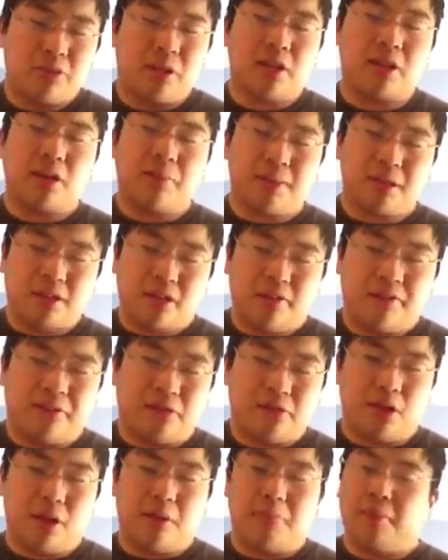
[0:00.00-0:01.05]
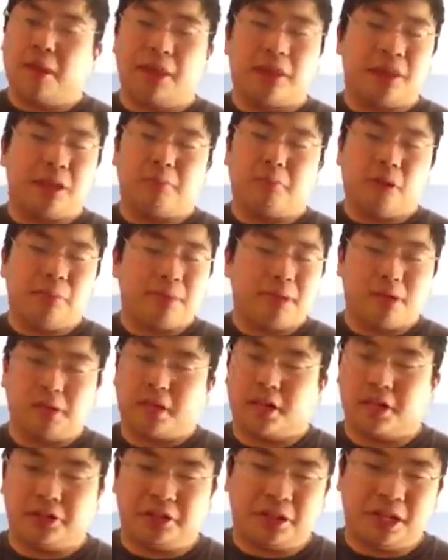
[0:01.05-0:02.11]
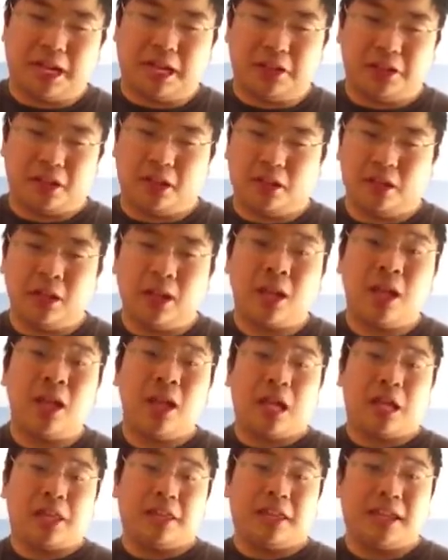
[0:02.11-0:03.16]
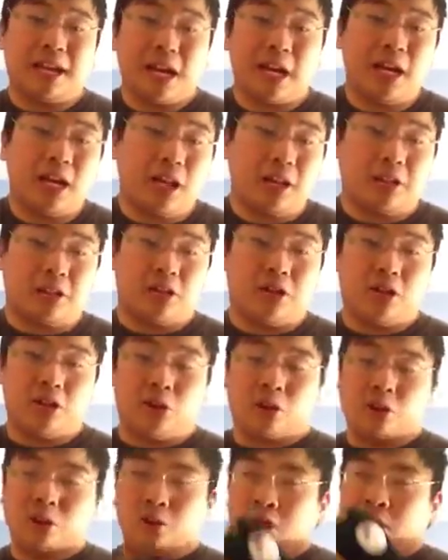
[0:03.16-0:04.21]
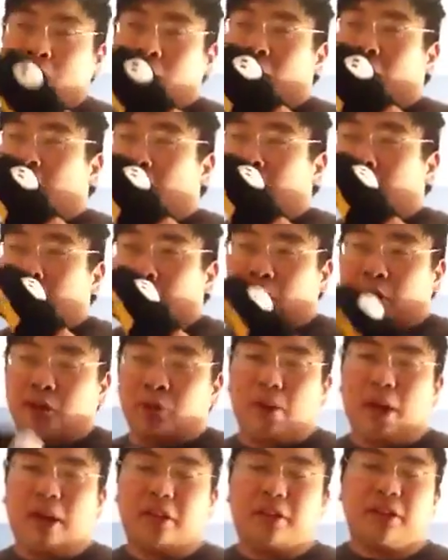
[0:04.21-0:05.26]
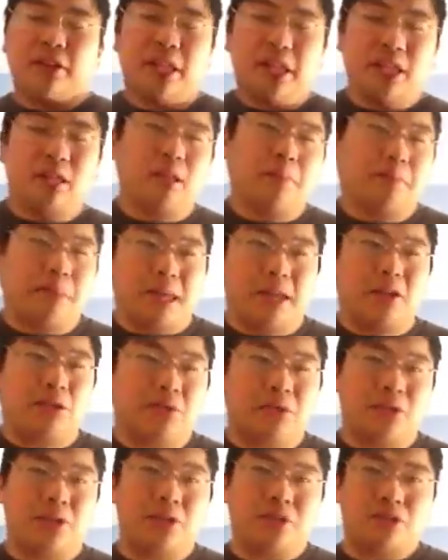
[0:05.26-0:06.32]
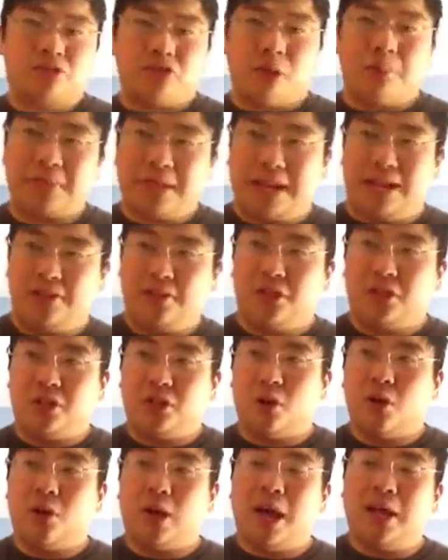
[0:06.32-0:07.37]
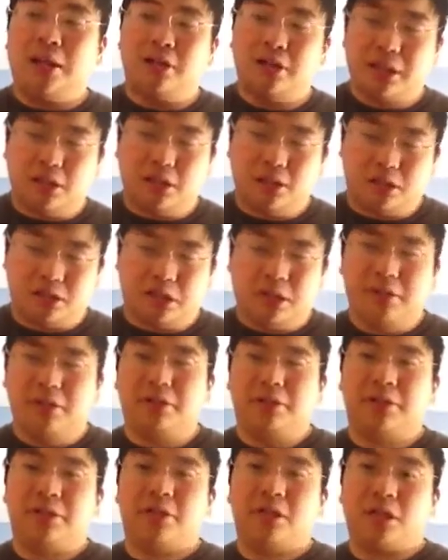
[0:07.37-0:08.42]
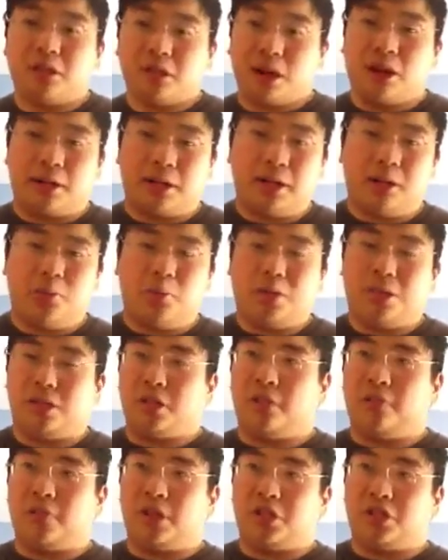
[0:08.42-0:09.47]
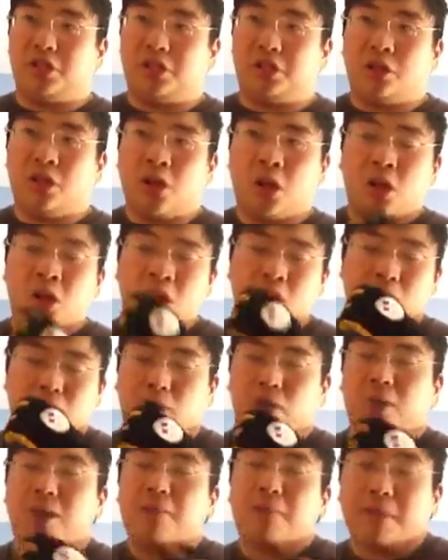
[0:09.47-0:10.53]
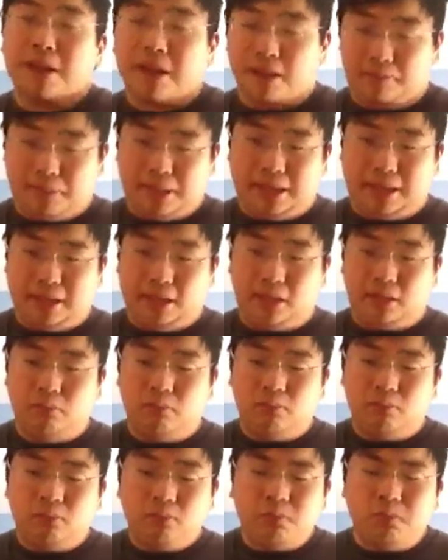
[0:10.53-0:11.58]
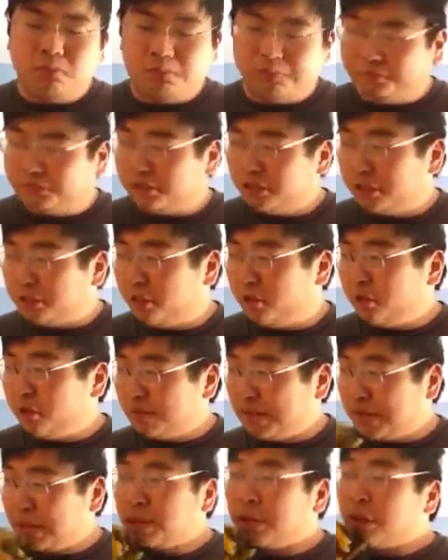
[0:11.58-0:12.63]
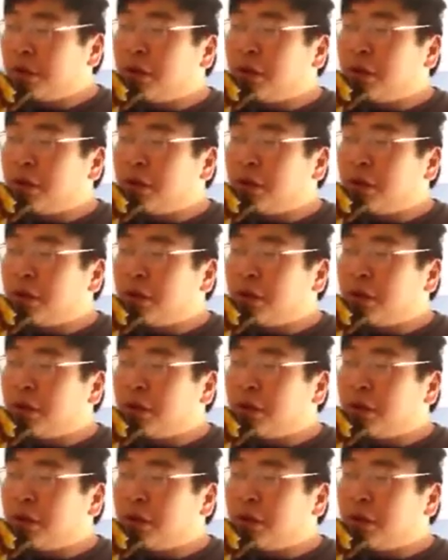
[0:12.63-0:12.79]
That's gonna be tough for them. They're probably gonna get their ass kicked, and they got us. So, I think the Bengals are going to drop down. I think the Steelers still are going to win the division. In my opinion. Excuse me.